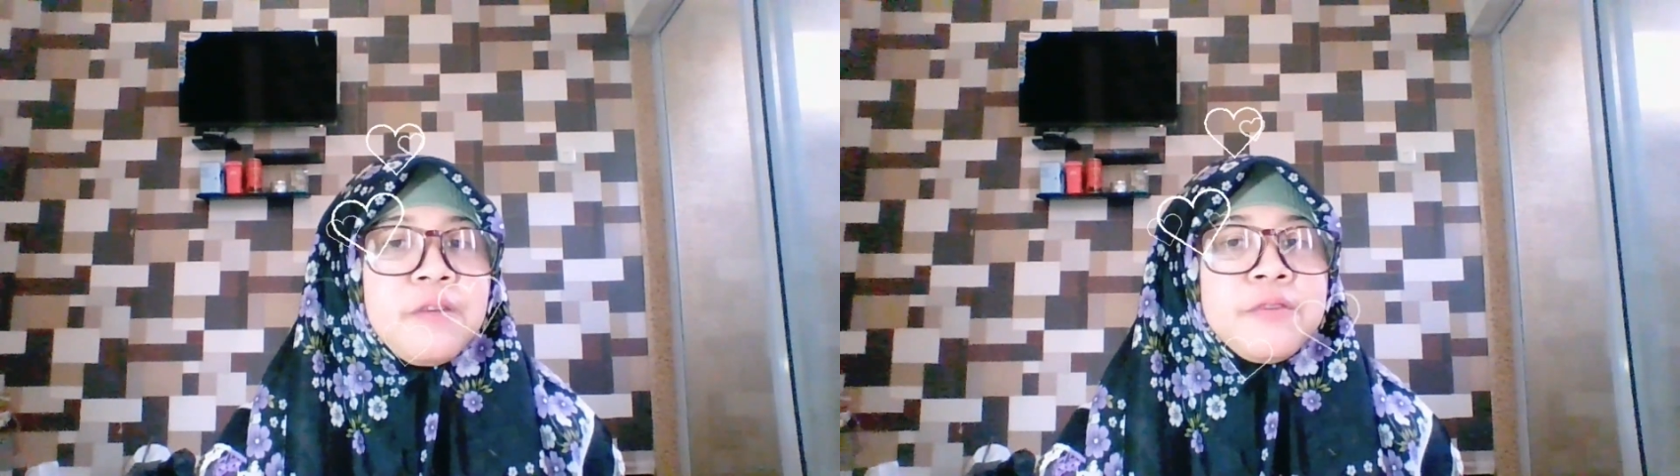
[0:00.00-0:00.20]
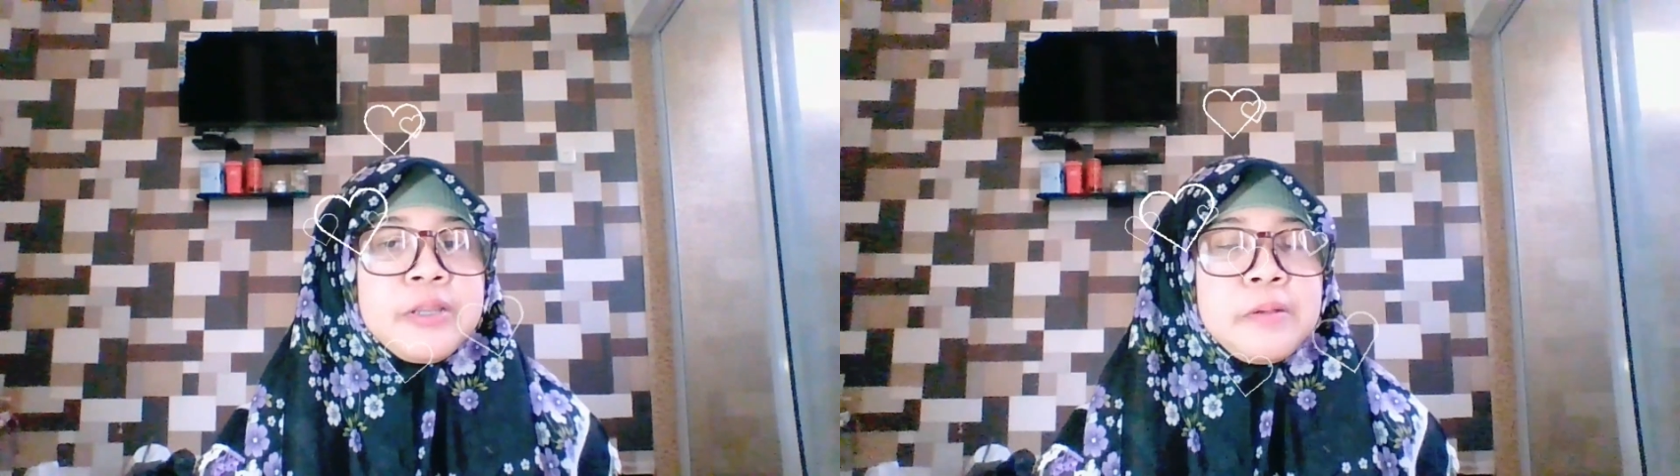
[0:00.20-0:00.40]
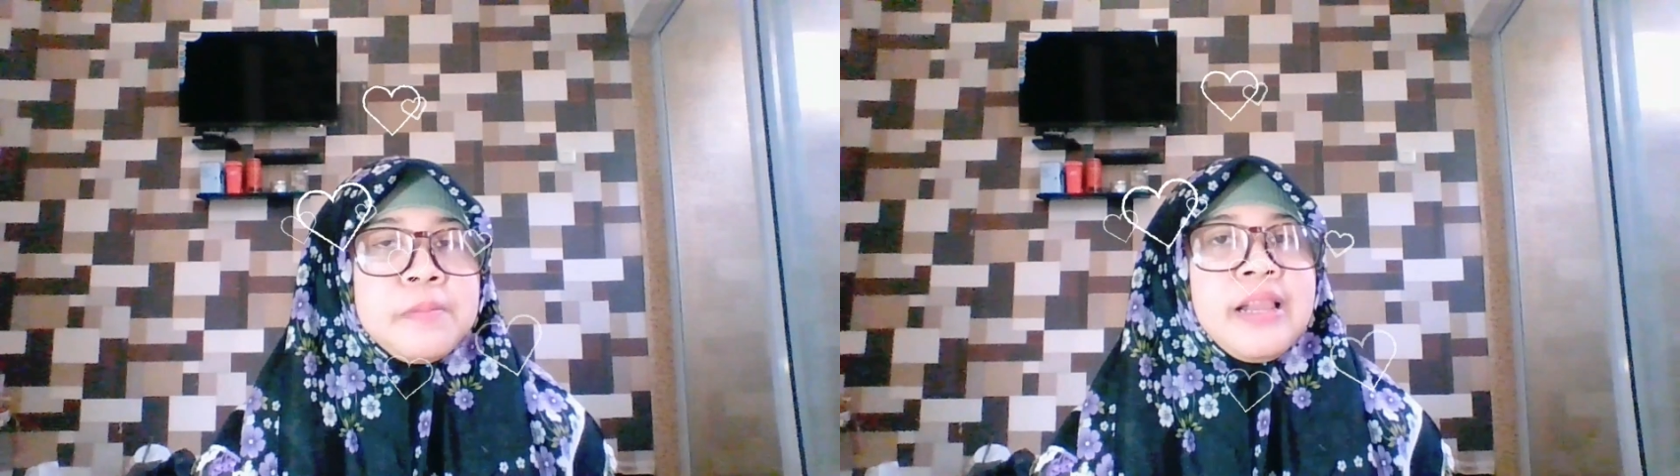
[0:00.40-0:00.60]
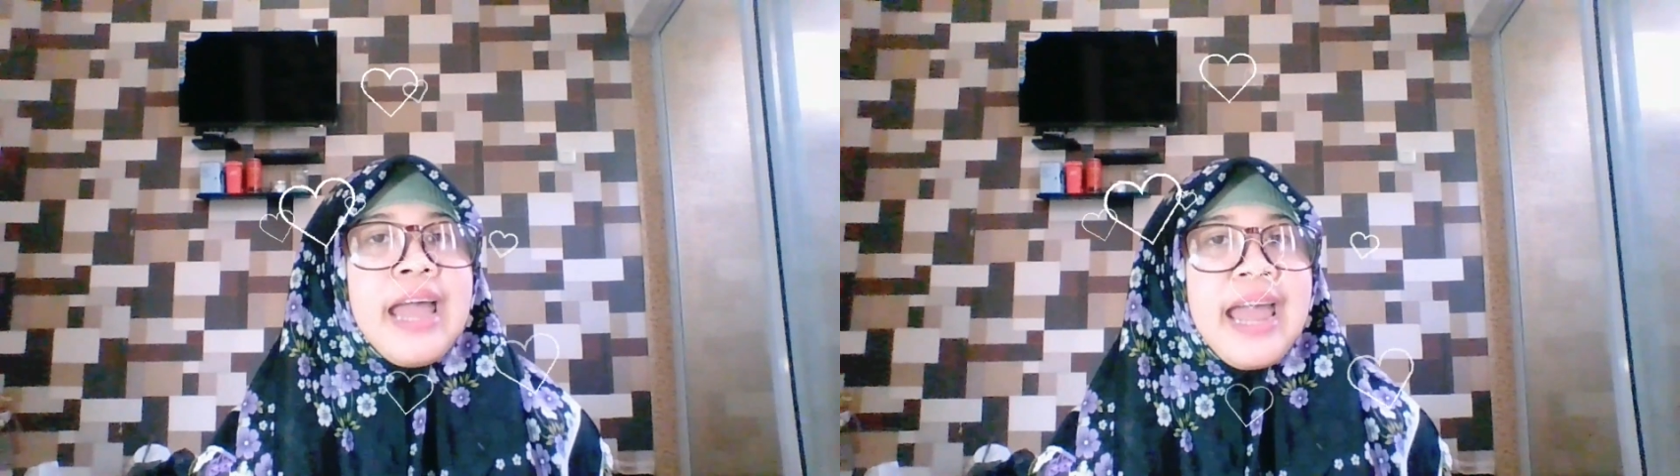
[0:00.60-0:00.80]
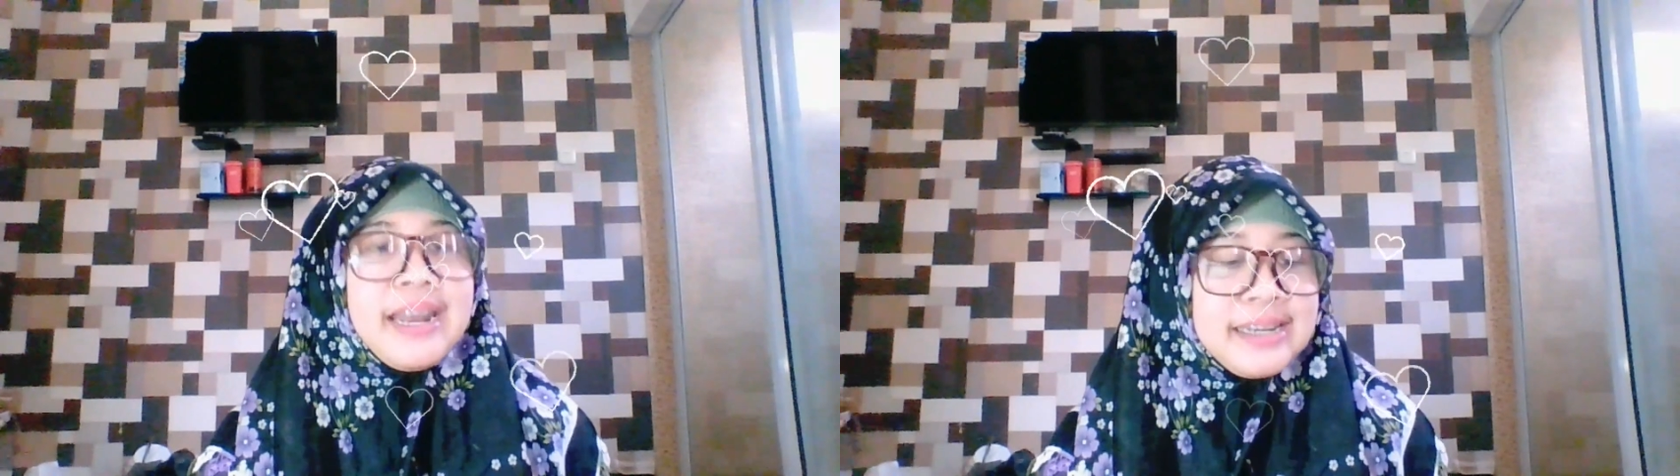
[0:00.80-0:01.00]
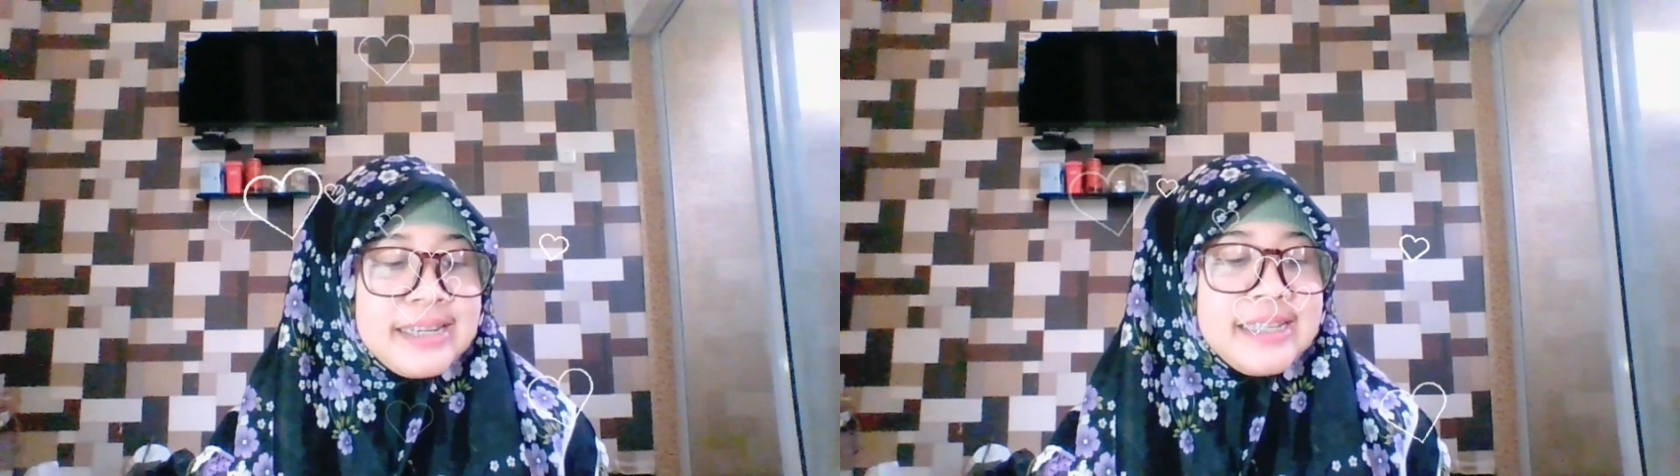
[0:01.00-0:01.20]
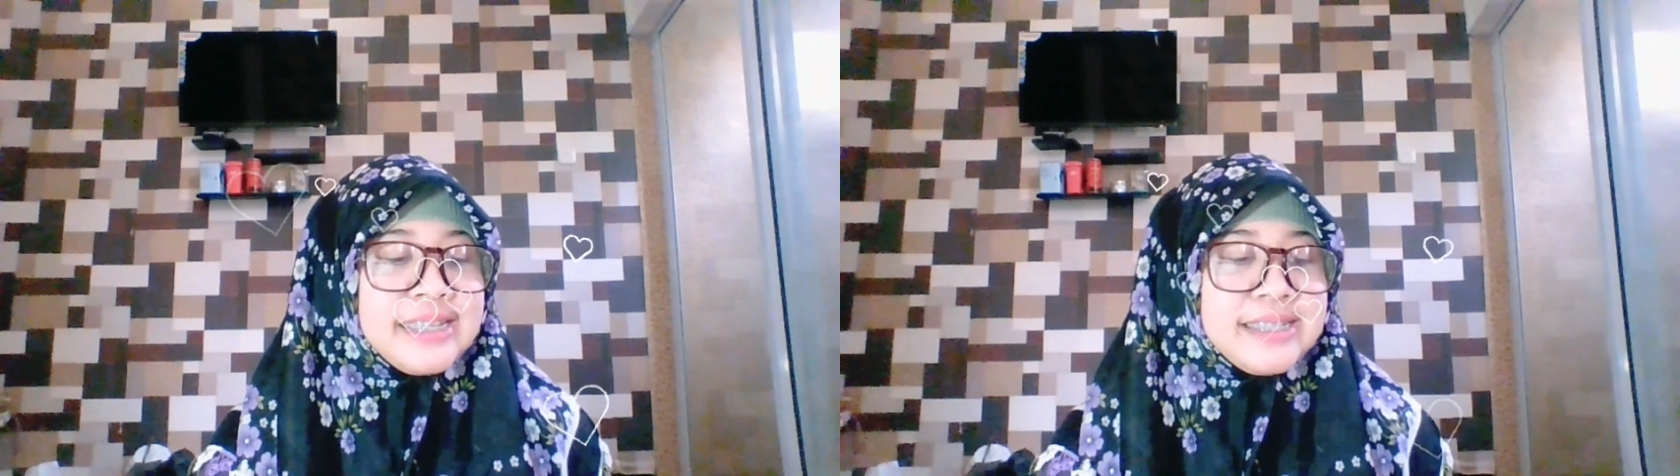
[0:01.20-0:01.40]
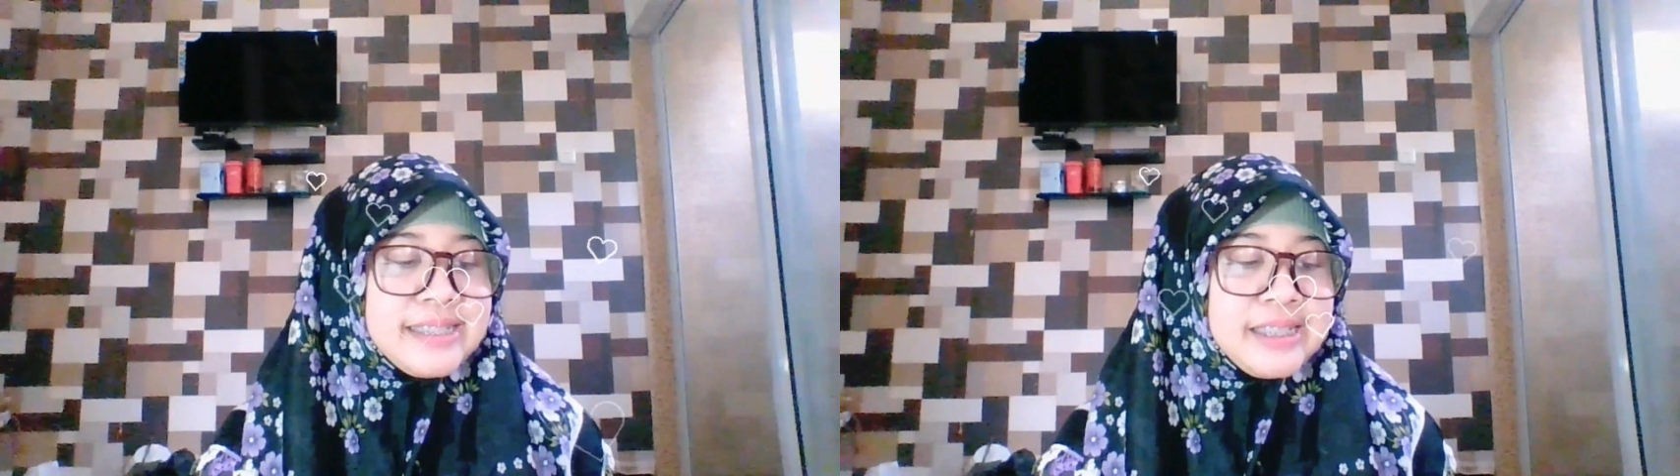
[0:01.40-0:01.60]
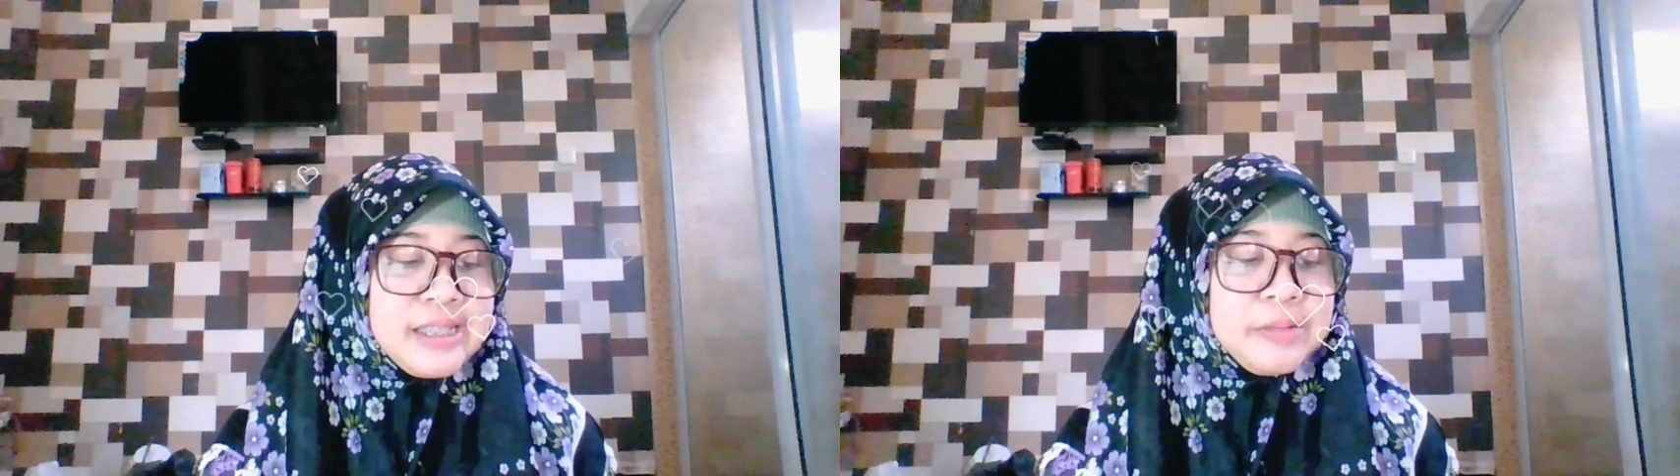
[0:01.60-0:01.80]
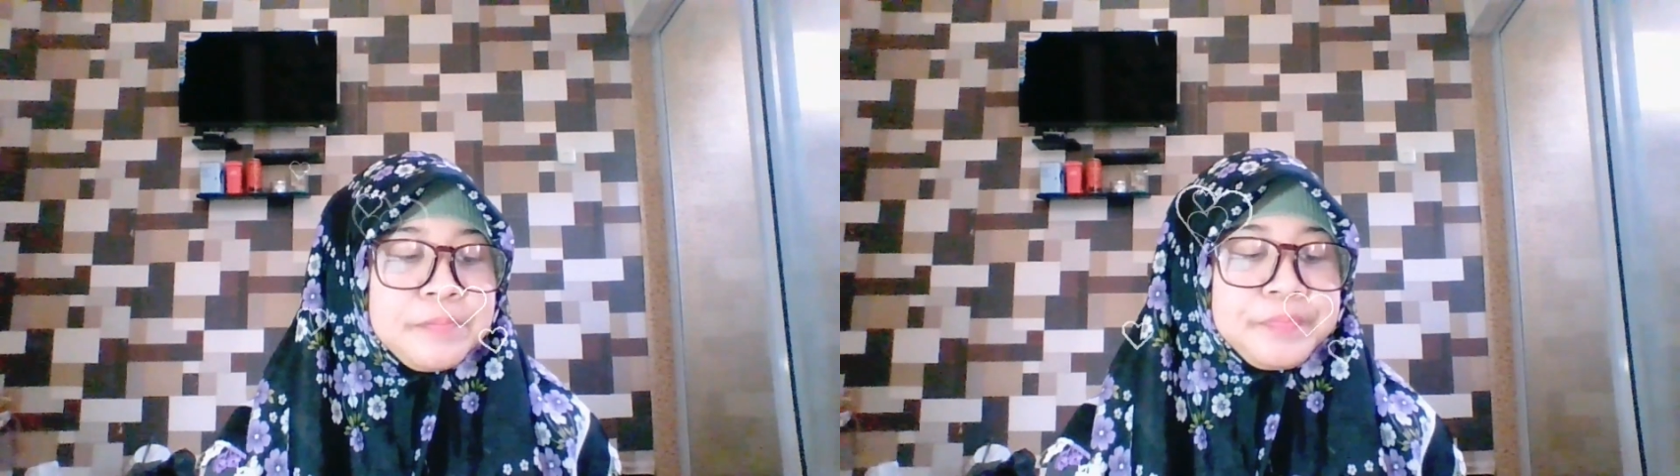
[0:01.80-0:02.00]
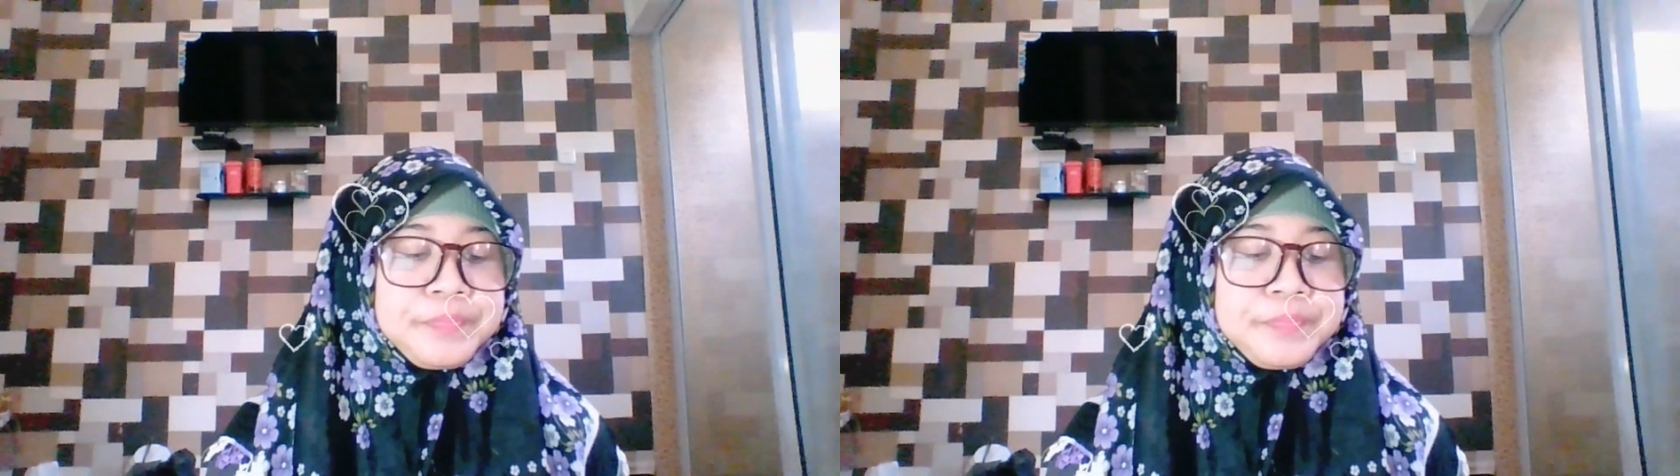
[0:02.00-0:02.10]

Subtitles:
comfortable and easy.